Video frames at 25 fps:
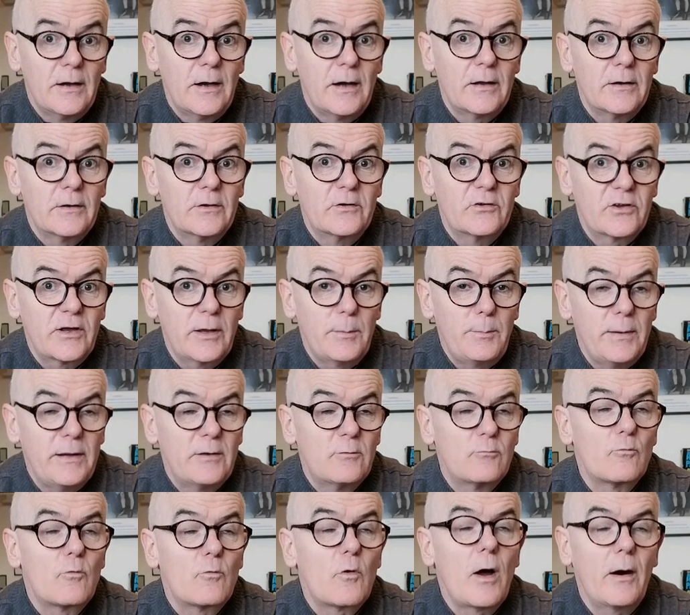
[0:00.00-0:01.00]
and
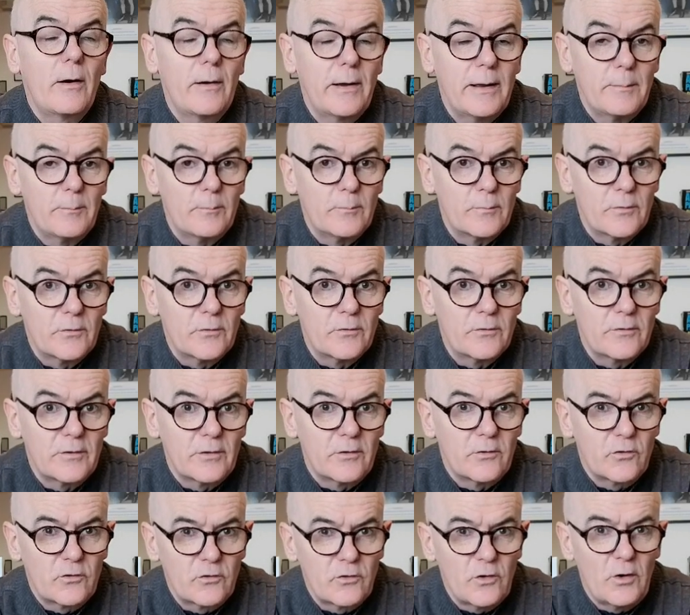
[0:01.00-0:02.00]
skipping rhymes
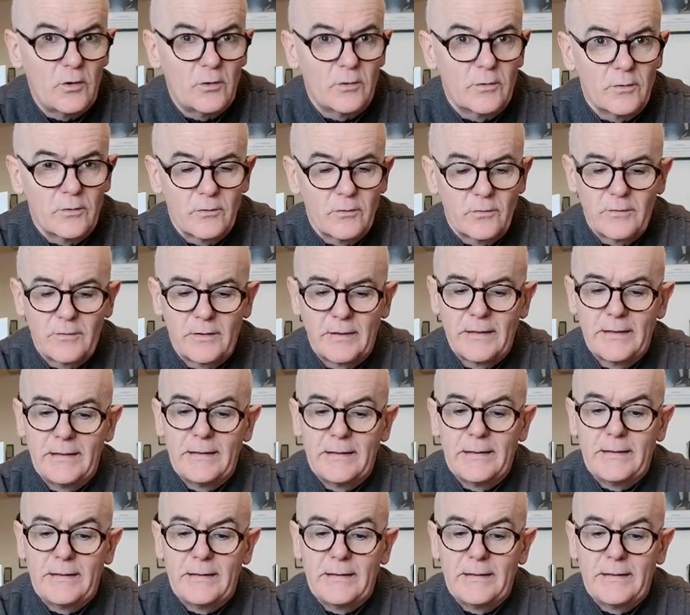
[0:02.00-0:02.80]
and songs?